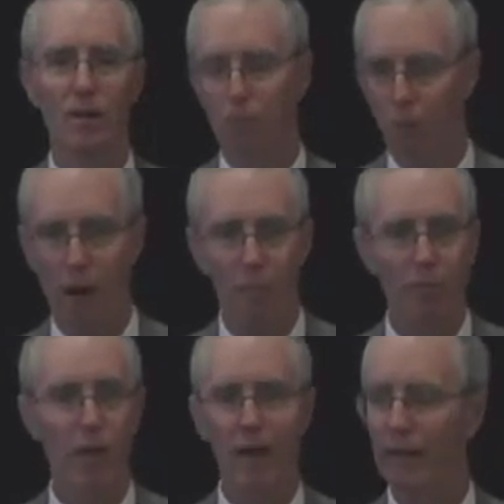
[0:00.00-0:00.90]

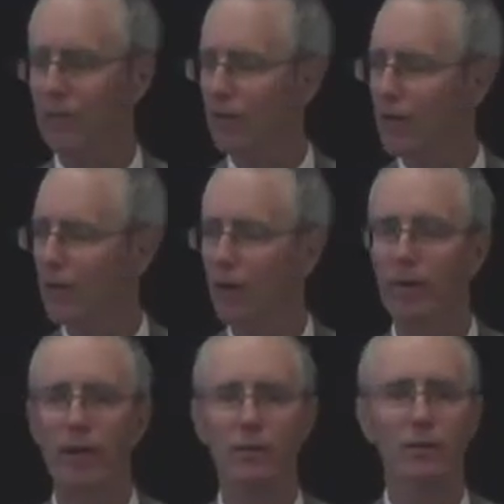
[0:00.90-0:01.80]
probably banging his head on
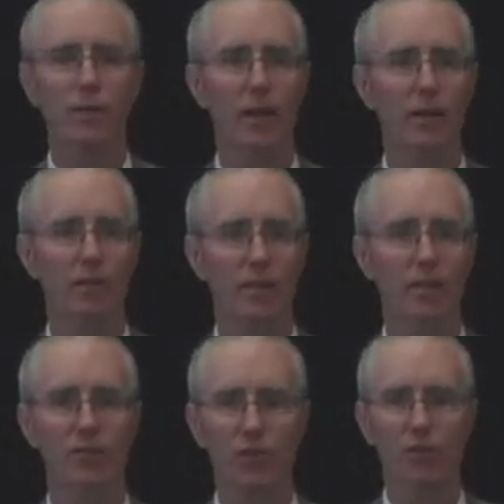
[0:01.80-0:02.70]
that
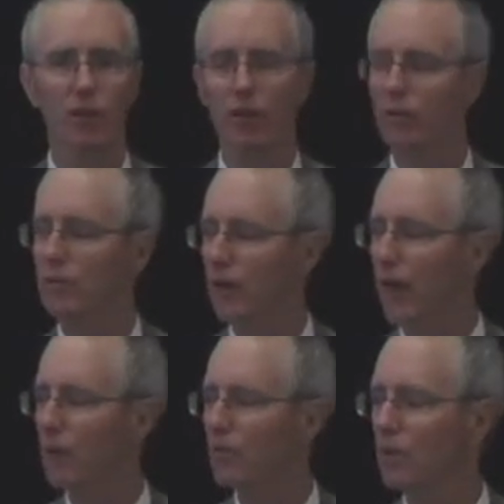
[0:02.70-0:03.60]
conveyor several hundred
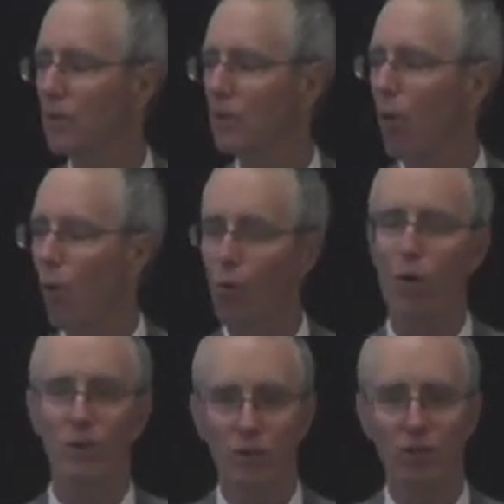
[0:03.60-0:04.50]
times,
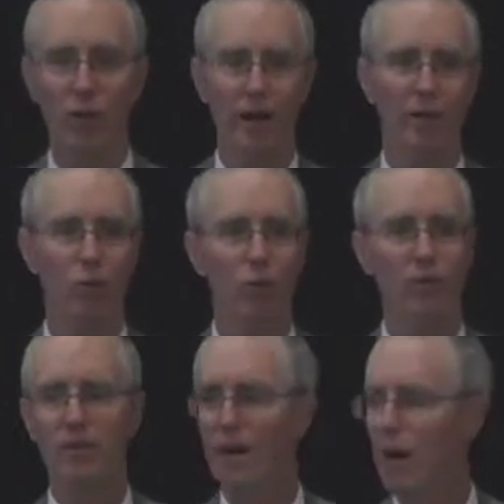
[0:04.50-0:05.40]
or trying to go
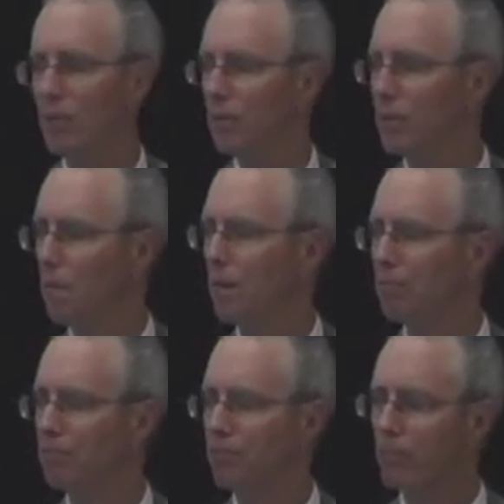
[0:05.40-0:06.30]
over the top of it.
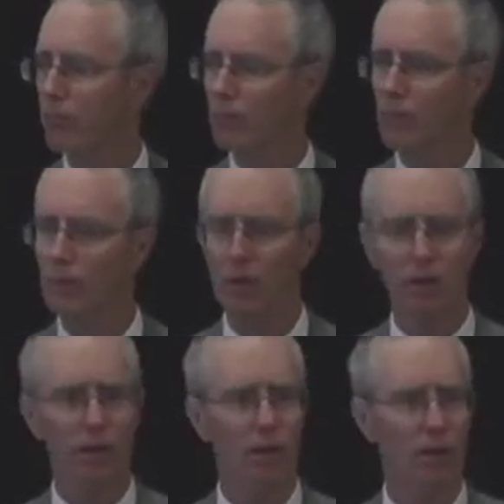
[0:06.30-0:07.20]

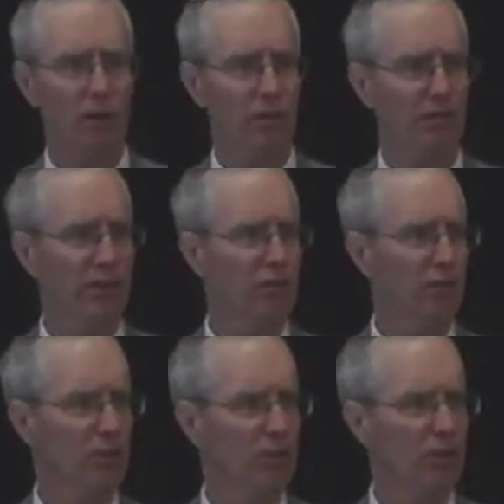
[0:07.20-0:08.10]
Are
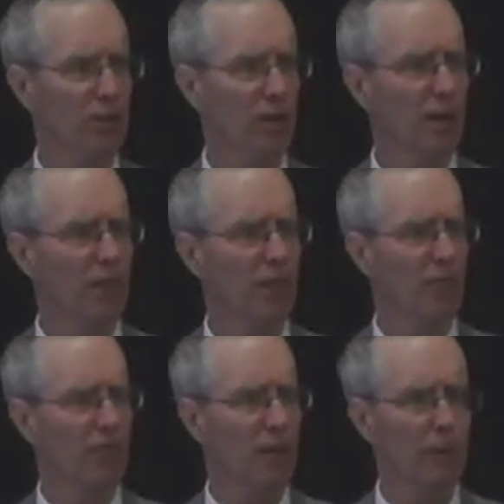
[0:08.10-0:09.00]
conveyors a
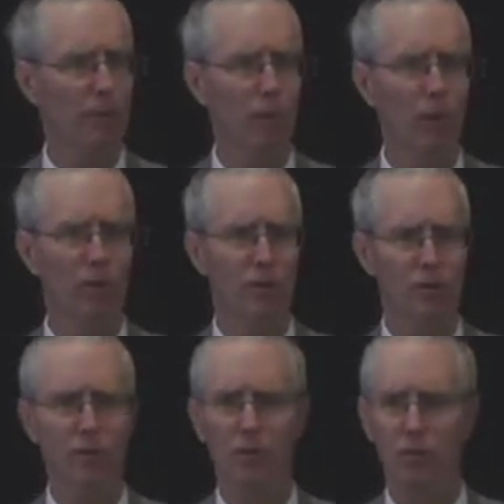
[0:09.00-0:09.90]
good stepping point,
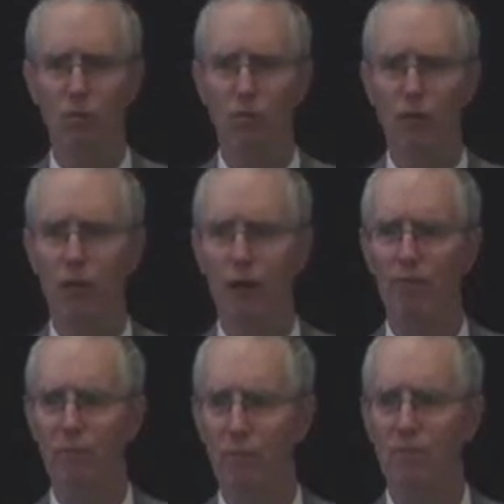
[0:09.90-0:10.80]
a good work
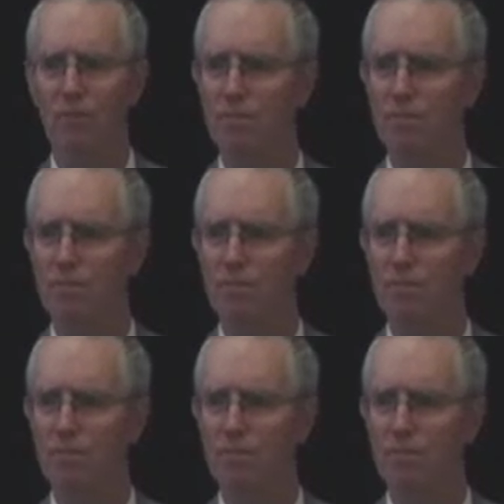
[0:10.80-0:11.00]
platform?